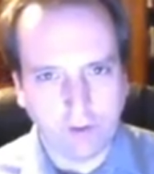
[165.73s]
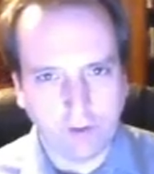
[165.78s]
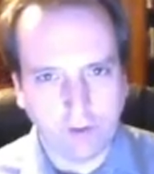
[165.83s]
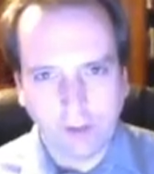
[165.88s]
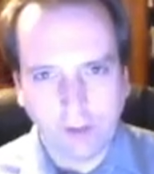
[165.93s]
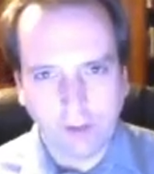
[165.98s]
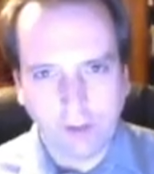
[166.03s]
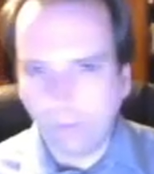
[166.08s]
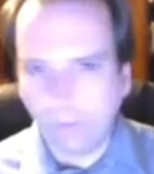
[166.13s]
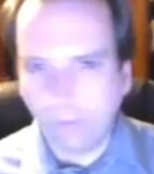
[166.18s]
then
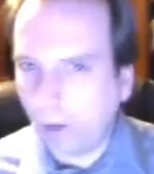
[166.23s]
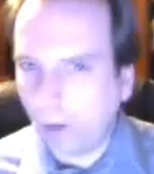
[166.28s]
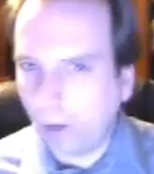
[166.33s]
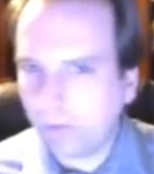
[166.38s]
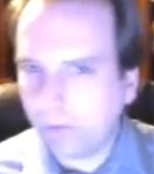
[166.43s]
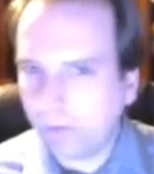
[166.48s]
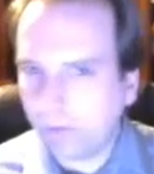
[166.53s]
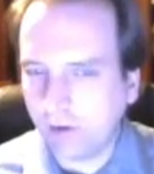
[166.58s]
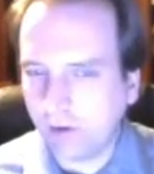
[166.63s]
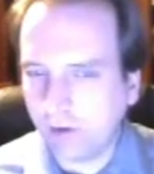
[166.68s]
why was it
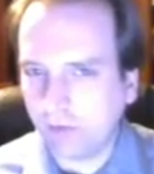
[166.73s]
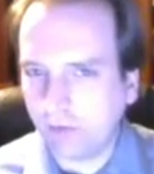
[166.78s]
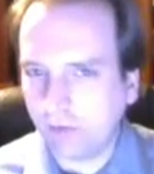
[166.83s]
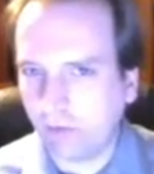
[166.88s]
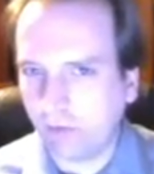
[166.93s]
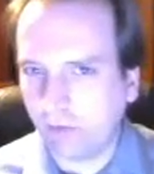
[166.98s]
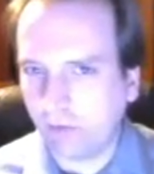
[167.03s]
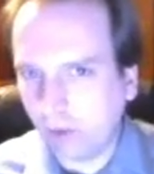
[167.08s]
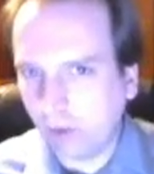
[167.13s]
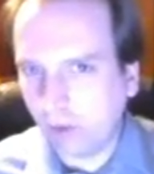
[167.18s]
necessary to
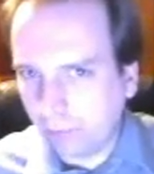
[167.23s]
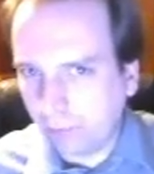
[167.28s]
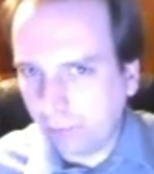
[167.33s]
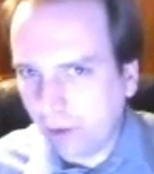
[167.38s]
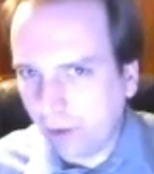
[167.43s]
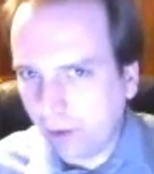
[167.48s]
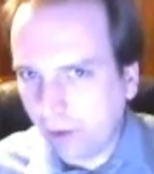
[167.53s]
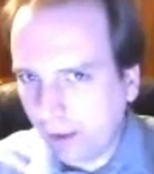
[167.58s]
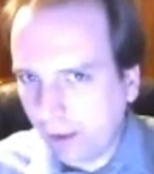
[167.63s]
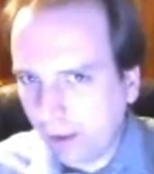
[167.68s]
put it in
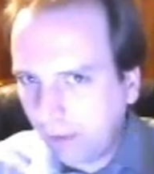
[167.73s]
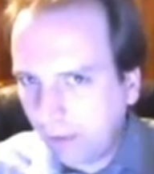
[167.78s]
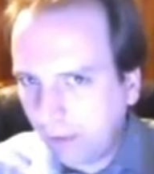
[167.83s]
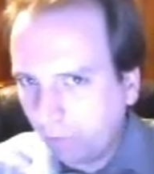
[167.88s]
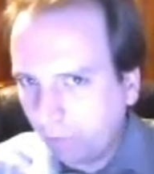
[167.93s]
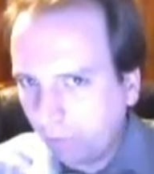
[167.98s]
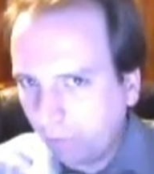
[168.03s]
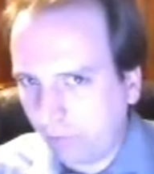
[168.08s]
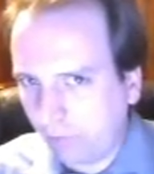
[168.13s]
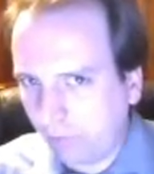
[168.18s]
a
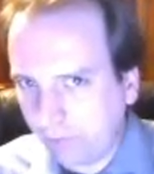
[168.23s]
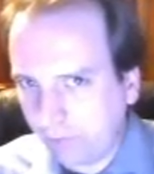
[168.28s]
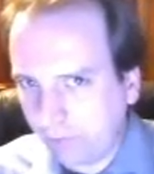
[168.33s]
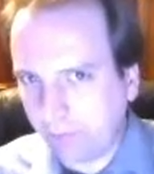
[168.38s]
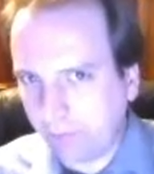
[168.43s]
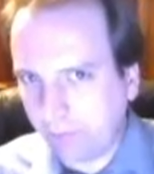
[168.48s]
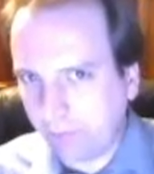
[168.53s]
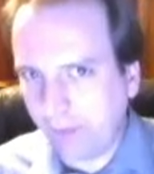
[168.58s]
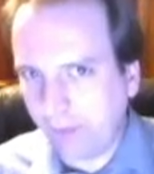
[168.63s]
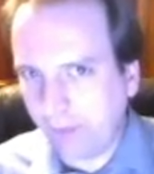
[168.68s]
specific
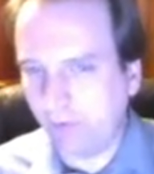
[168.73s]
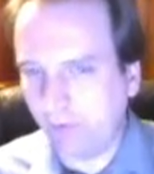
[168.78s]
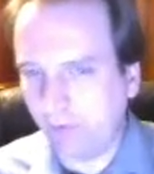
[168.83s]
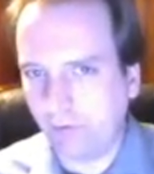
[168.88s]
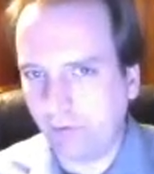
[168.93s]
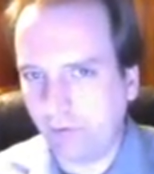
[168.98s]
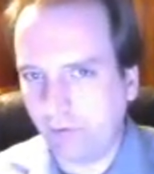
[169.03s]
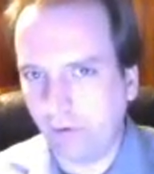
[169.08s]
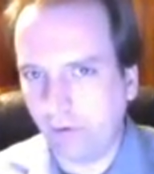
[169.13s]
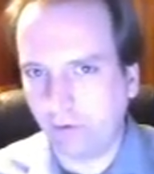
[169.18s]
place on this
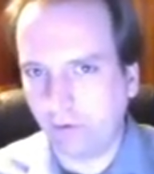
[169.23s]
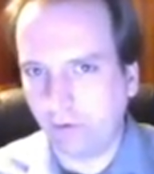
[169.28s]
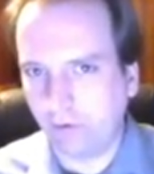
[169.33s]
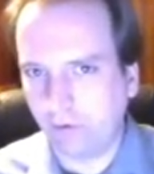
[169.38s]
earth?